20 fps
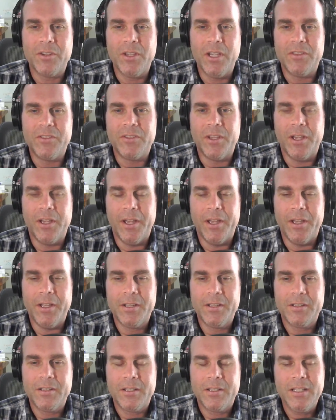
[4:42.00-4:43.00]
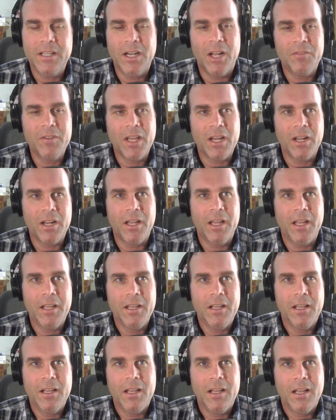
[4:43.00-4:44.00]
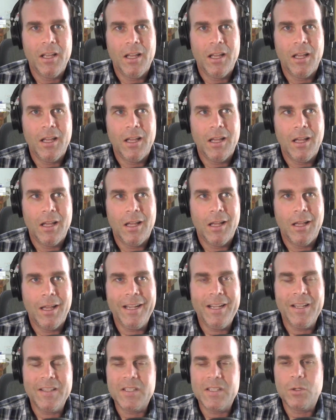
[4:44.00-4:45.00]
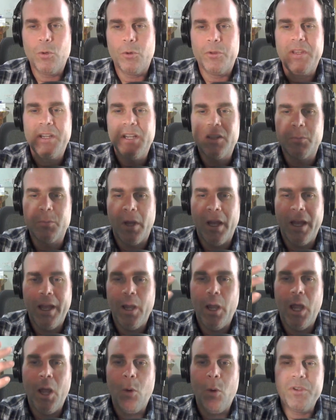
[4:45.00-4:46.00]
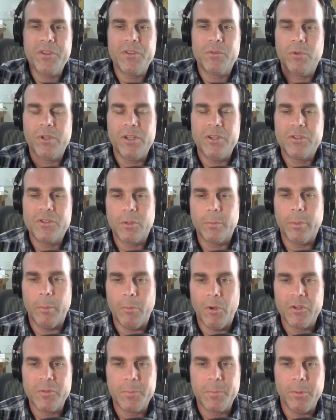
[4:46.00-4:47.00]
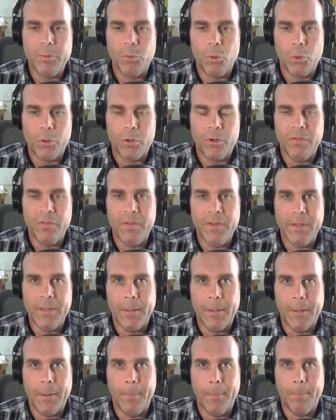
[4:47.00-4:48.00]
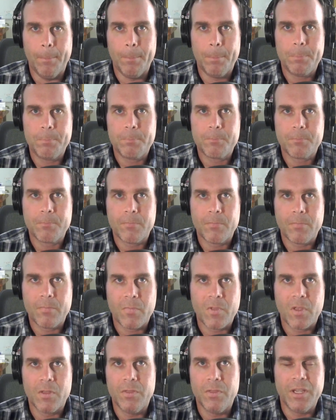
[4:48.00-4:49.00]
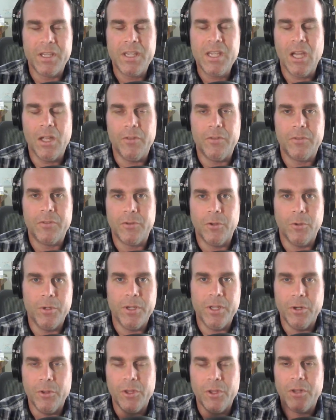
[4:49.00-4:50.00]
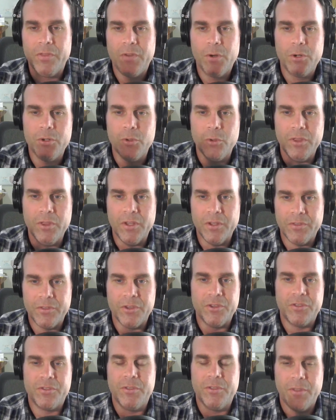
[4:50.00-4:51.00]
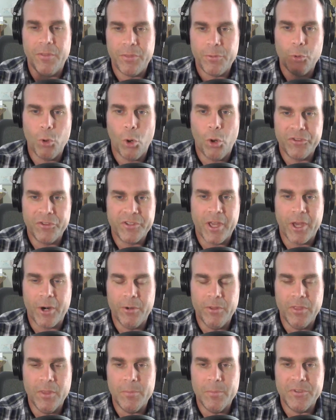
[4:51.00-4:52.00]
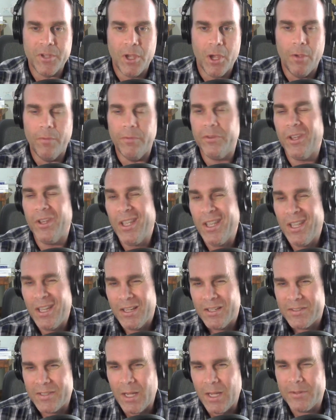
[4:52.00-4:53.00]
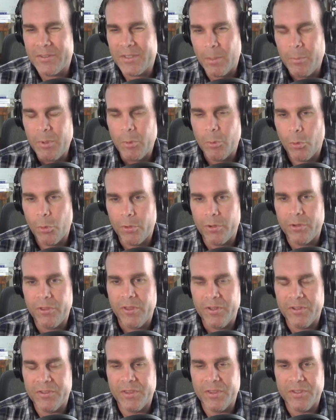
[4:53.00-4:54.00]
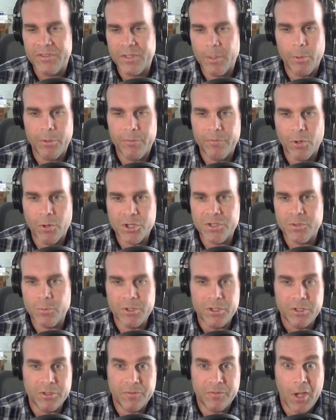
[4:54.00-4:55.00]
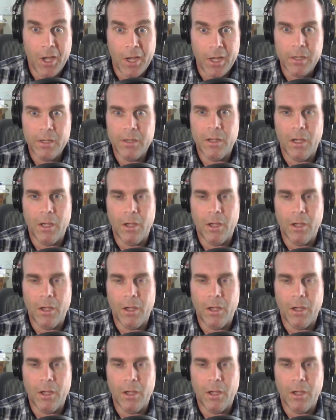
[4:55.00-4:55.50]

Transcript: it's I've got I guess the cool thing is I wasn't really sure, but most people ordered the kits, so they're doing the through hole soldering themselves. So some people ordered the assembled version, which is fine.